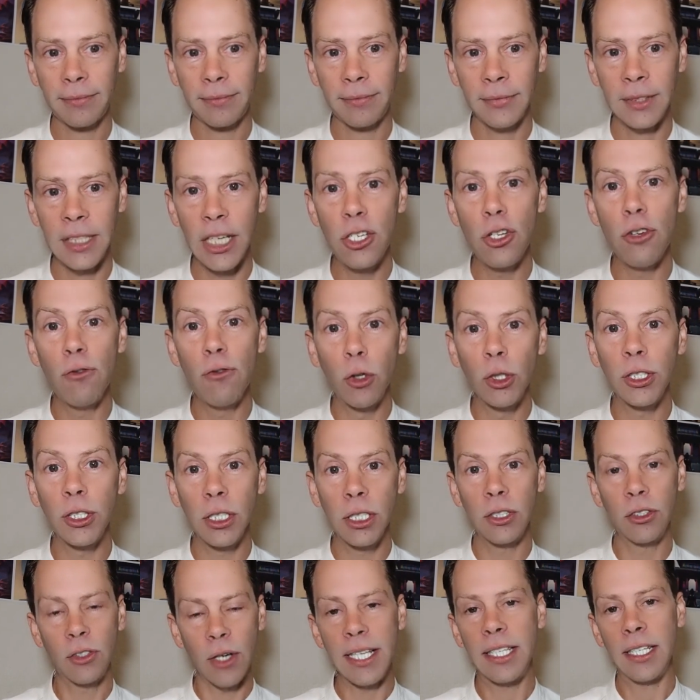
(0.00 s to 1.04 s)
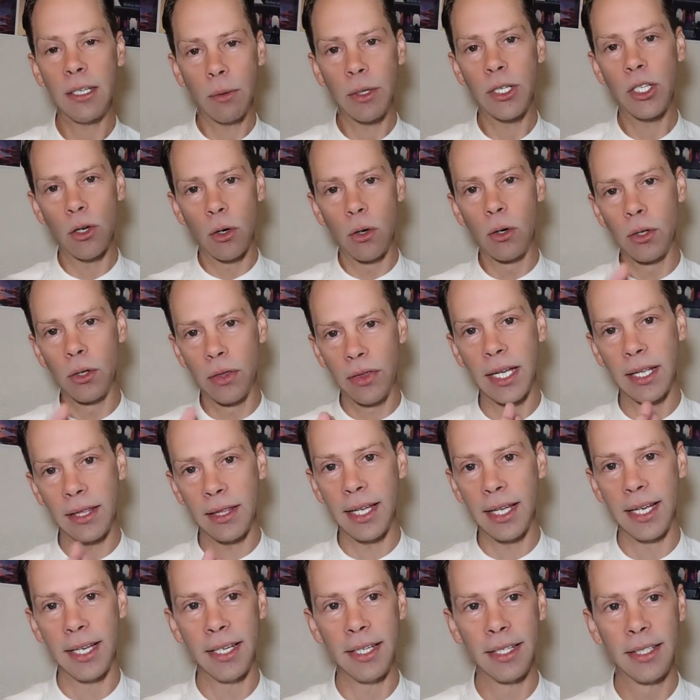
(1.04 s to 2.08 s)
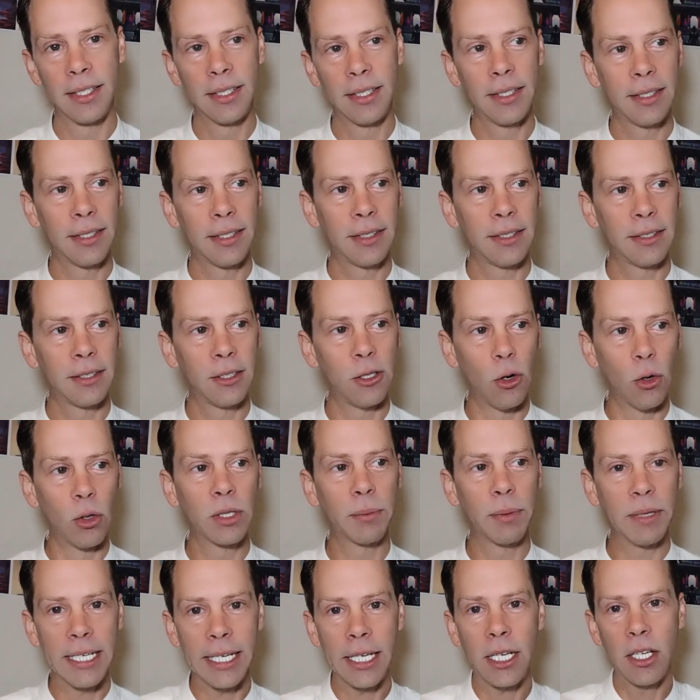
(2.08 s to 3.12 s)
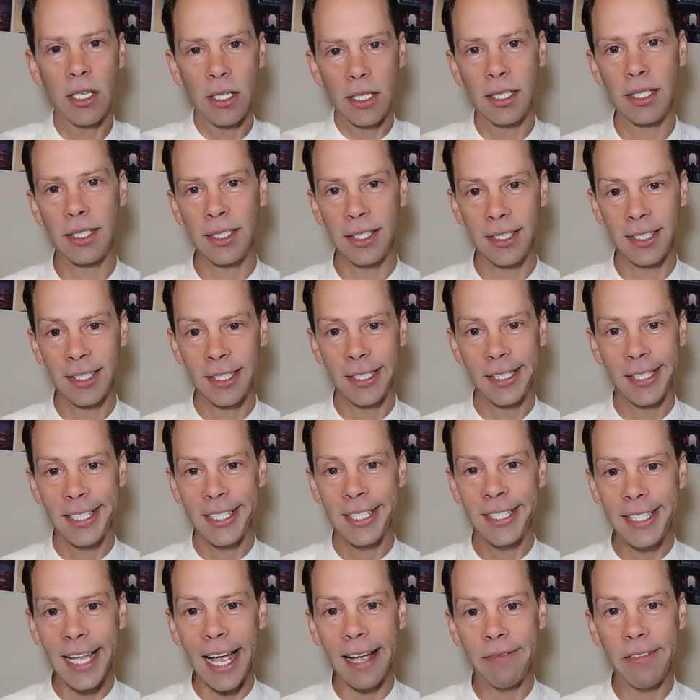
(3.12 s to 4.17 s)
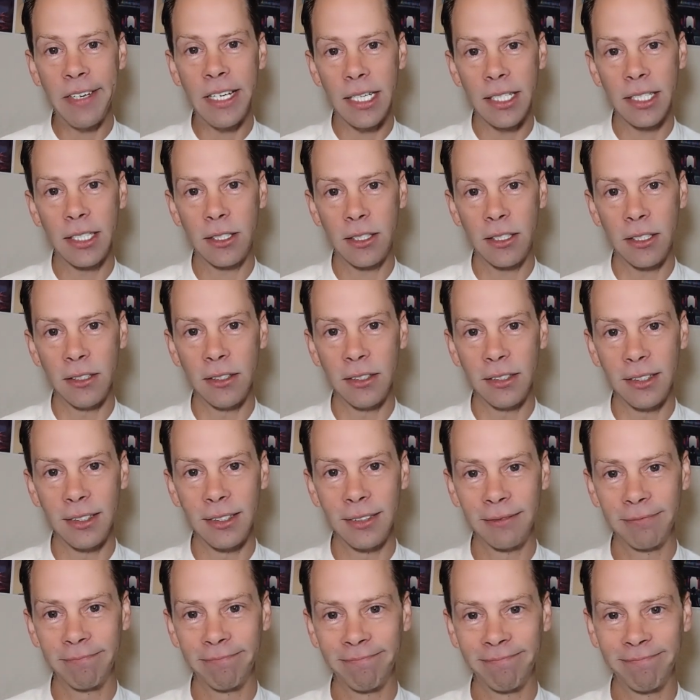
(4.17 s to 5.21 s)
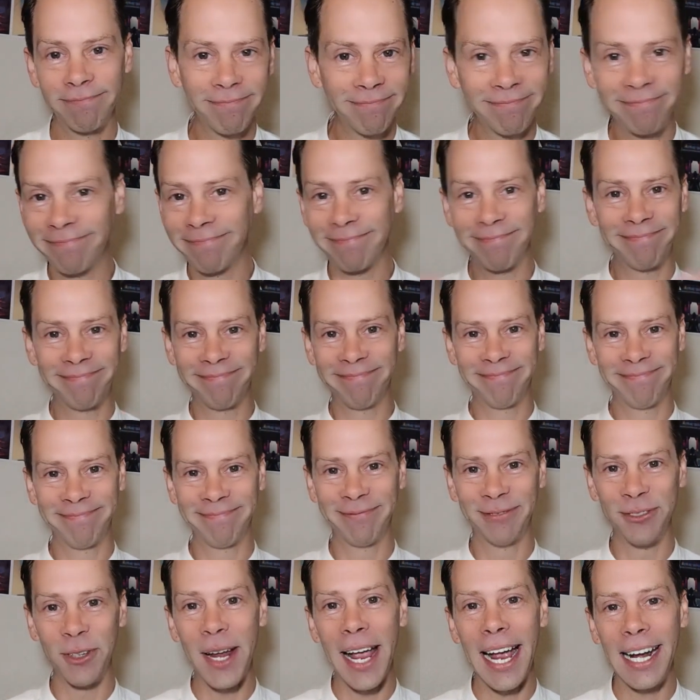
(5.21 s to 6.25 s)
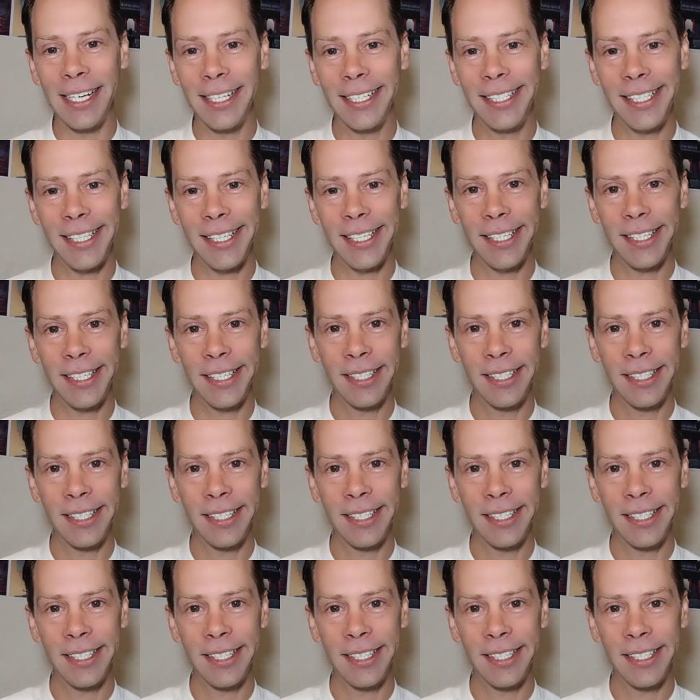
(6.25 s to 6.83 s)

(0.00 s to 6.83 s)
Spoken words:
And you've also, Tracy, what your thing there, your particular savviness to reality,